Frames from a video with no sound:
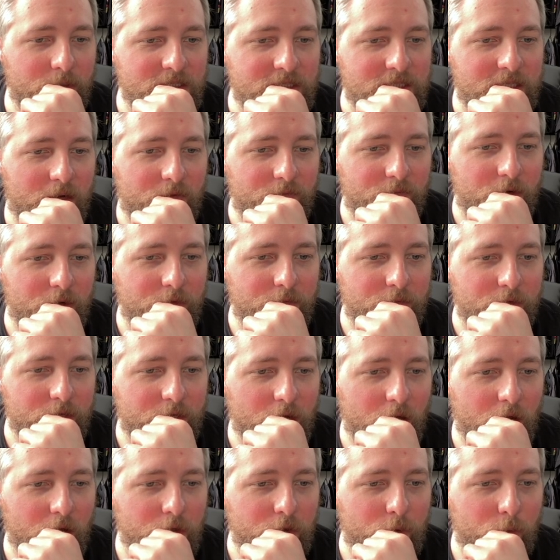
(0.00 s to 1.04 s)
not
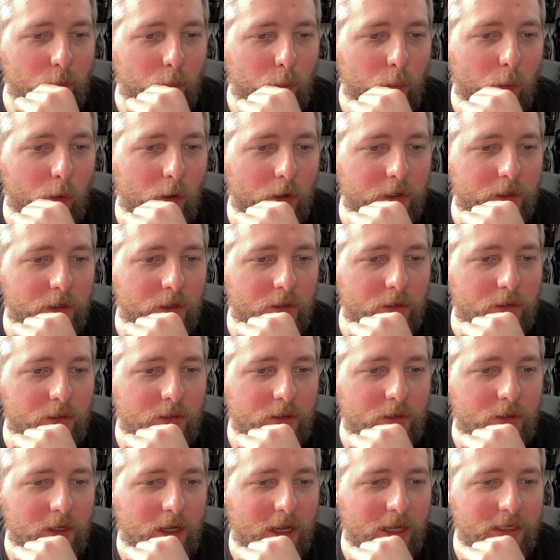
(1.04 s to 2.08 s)
rendering underwater.
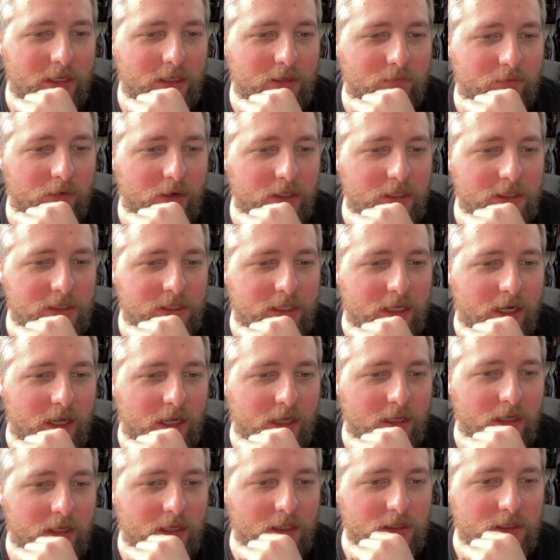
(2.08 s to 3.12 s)
I didn't run into
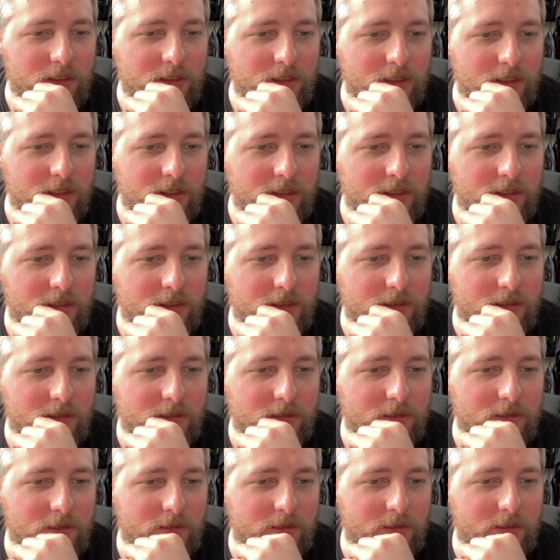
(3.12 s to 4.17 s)
that actually.
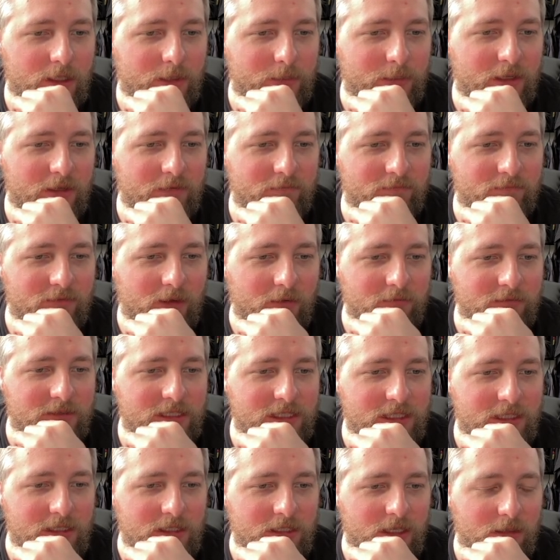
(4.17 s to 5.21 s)
I mean, I've
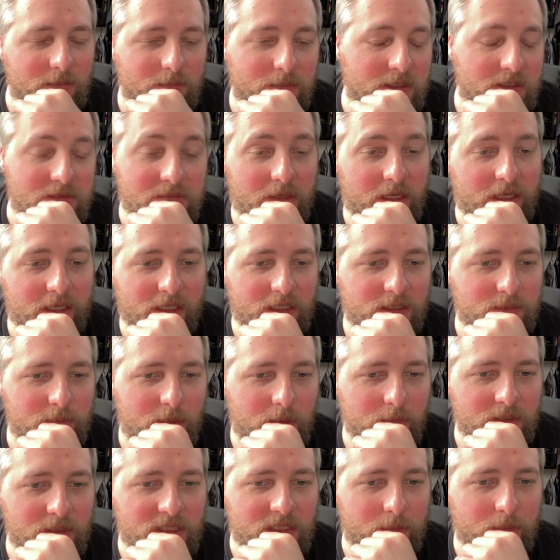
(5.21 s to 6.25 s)
seen them, but I guess
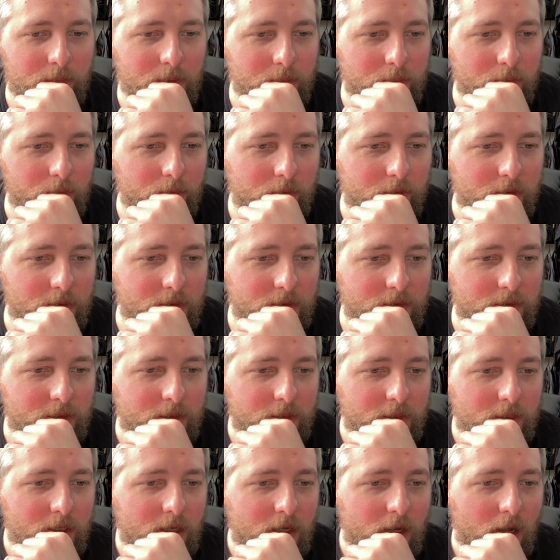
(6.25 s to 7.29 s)
maybe some people weren't.
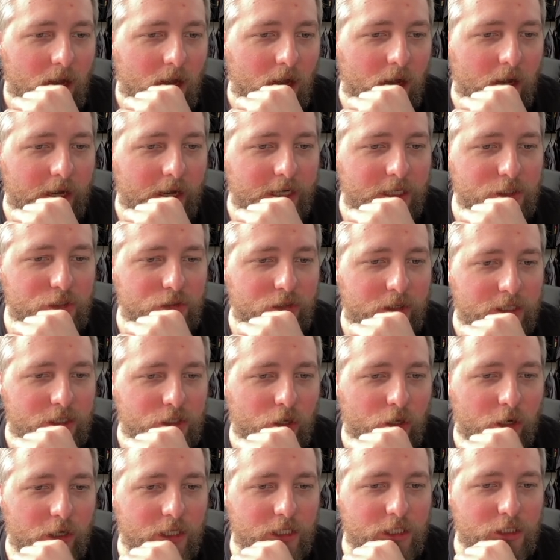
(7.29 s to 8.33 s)
Airstrike
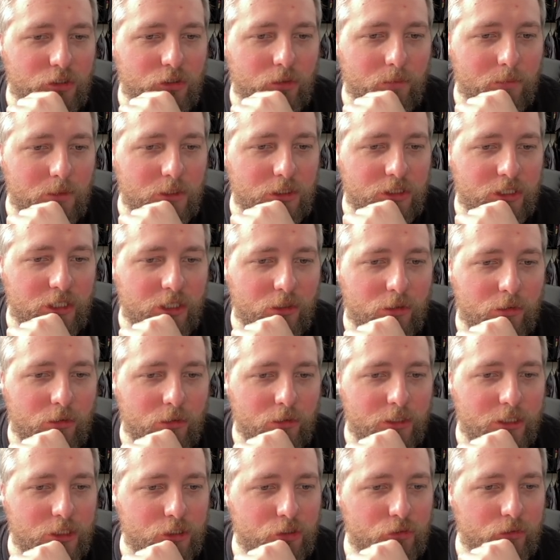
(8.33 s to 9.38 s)
target distribution
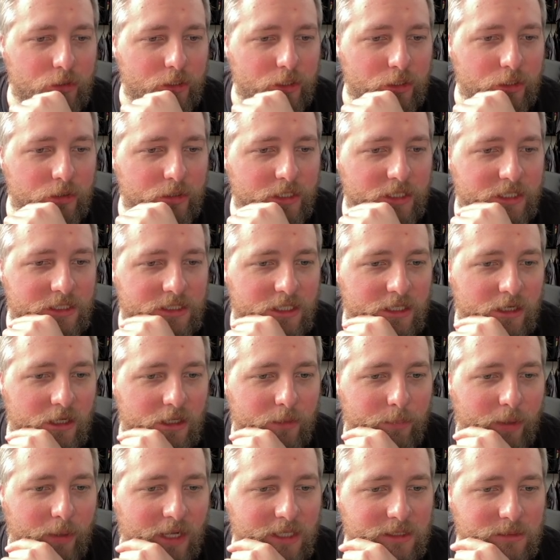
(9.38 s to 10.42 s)
included destroyed units.
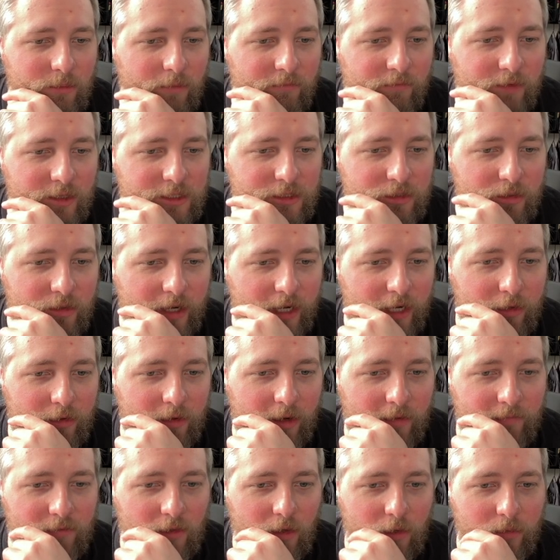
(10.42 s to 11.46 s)
Another possible fix for
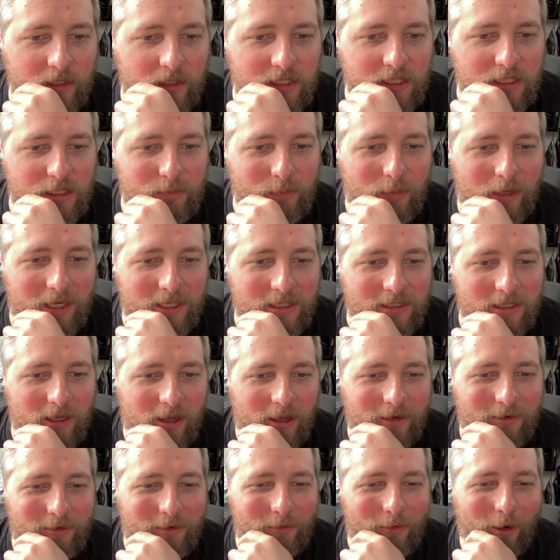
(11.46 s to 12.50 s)
aircraft going into space
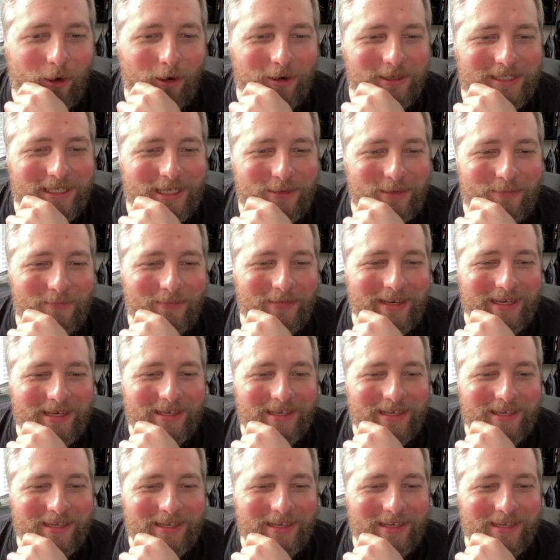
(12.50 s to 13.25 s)
on RTB.